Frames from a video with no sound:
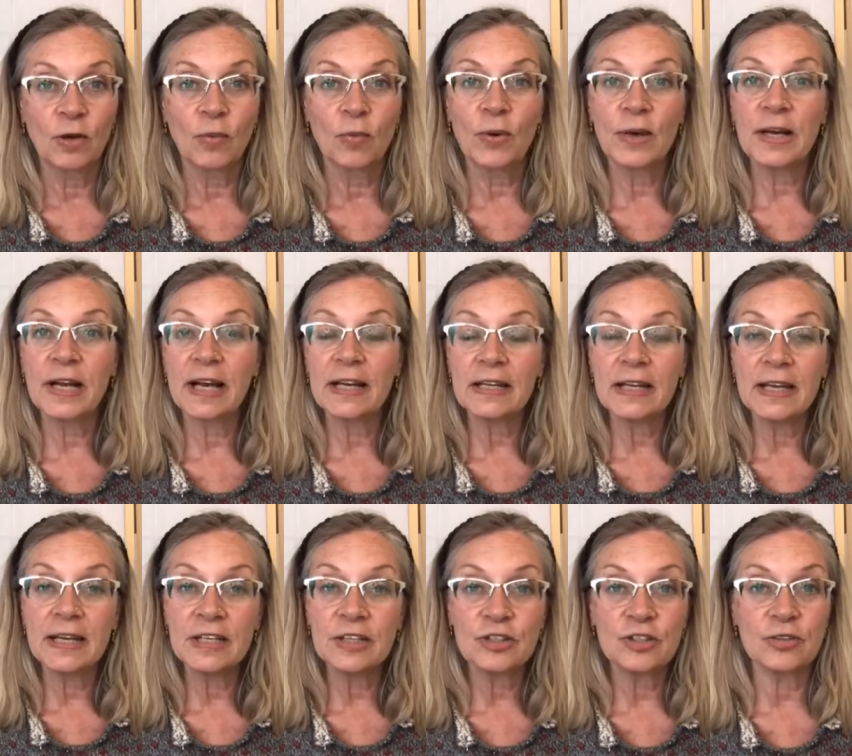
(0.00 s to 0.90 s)
We're not
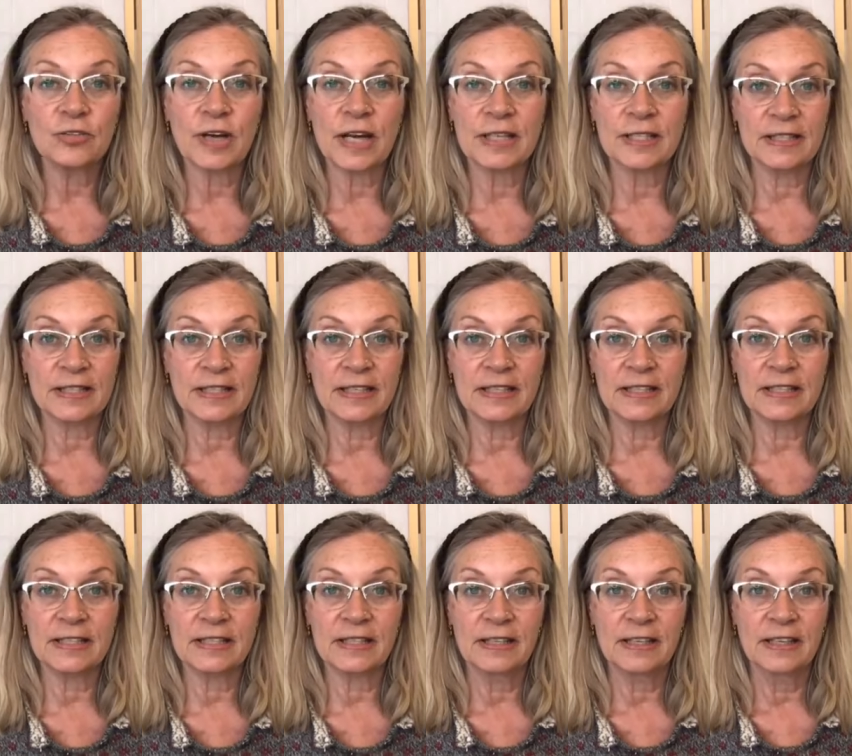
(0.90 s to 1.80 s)

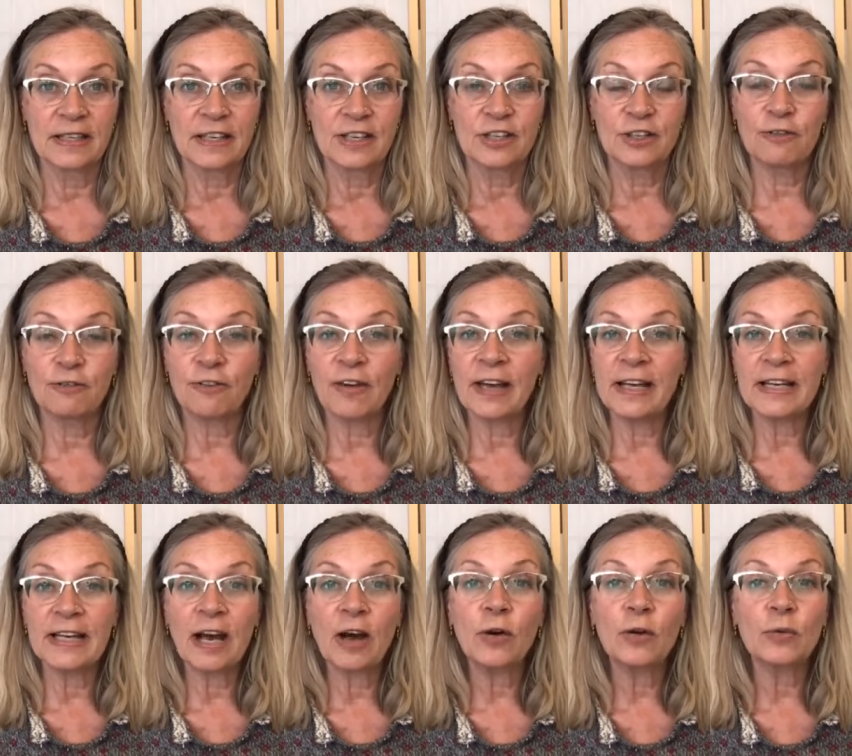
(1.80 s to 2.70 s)
interested to
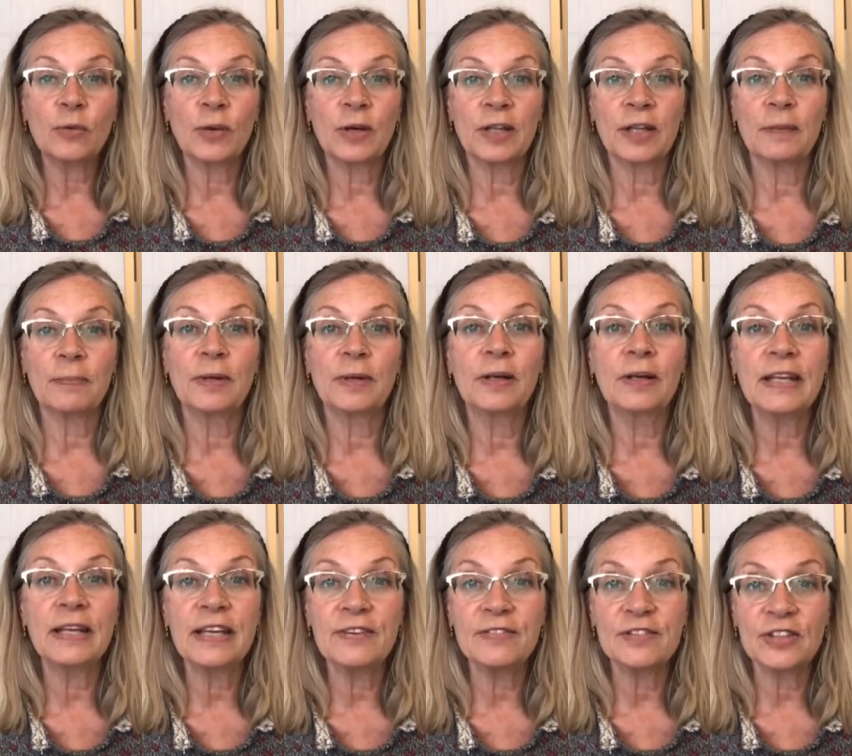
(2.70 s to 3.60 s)
find out what their
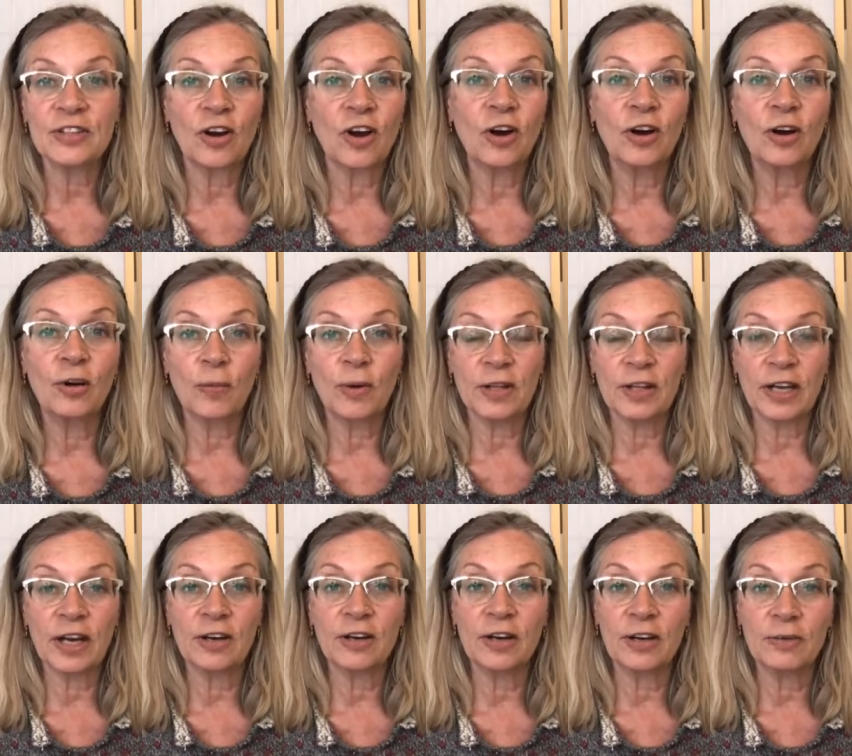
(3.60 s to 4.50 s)
beliefs are, where
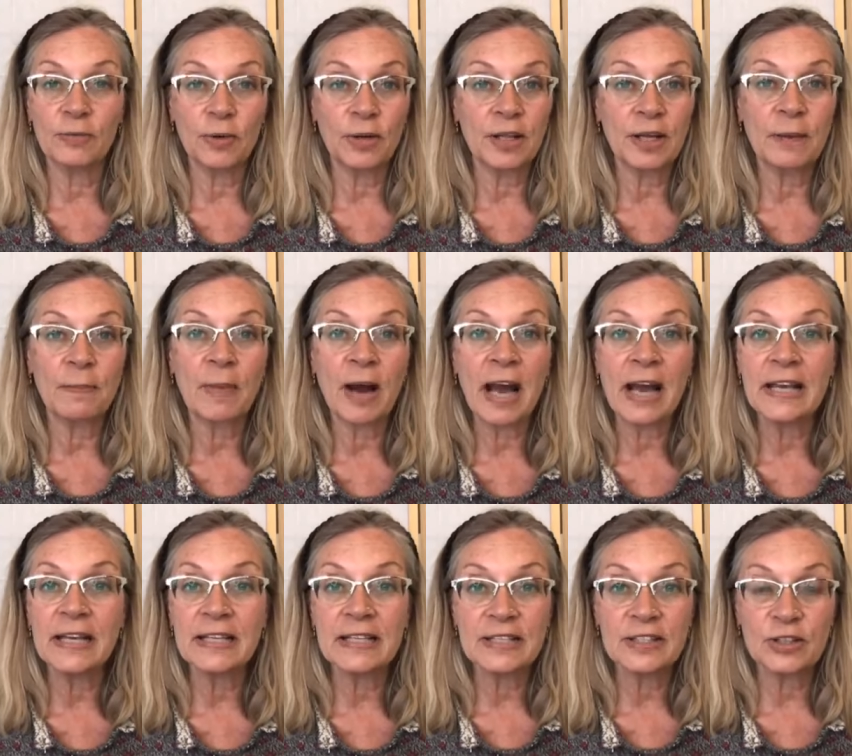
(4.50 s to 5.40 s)
their, where their
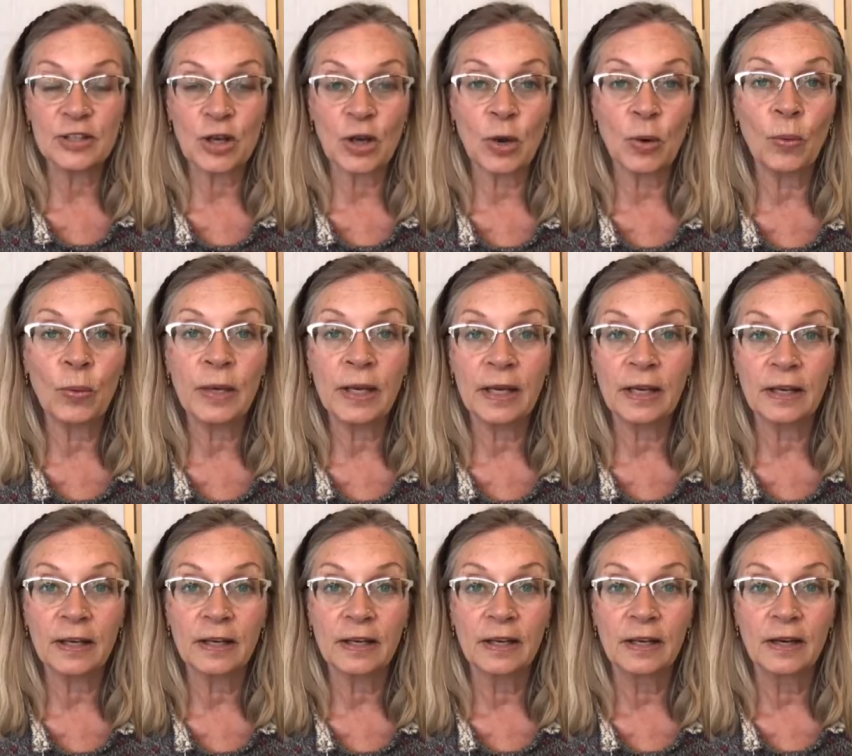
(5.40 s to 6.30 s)
mind is
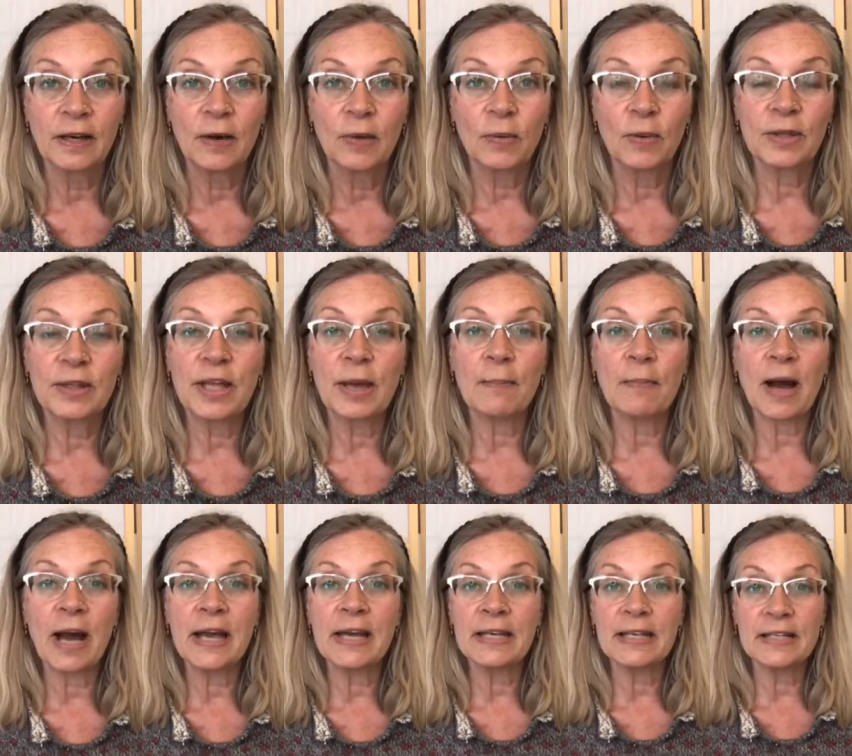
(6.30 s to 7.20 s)
going, what their
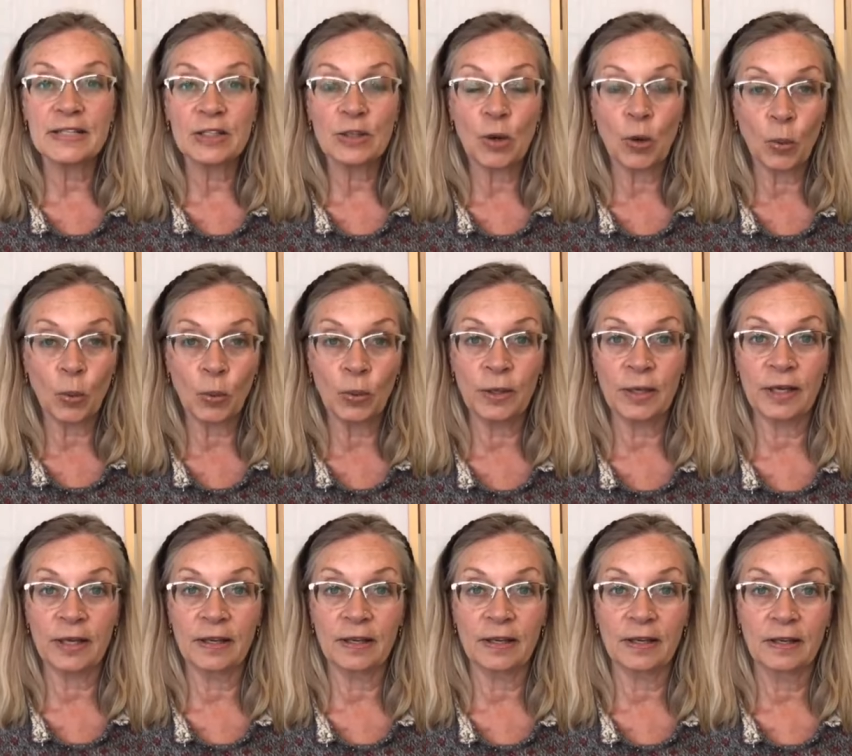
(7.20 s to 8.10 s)
mind is
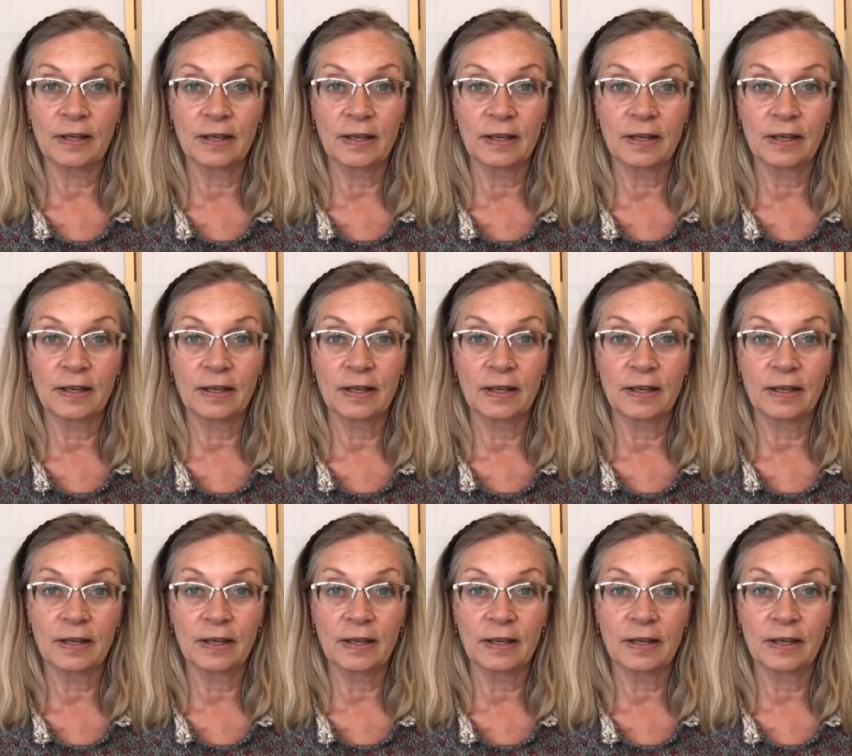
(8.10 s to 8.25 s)
holding.